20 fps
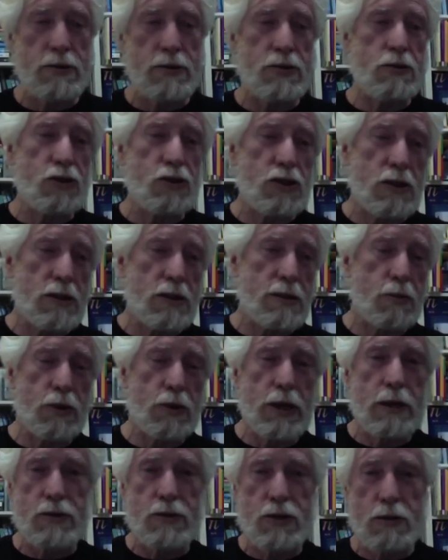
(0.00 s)
socialism
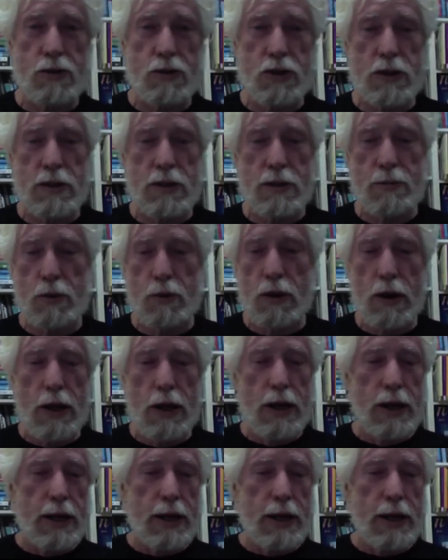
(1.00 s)
or eco-socialism or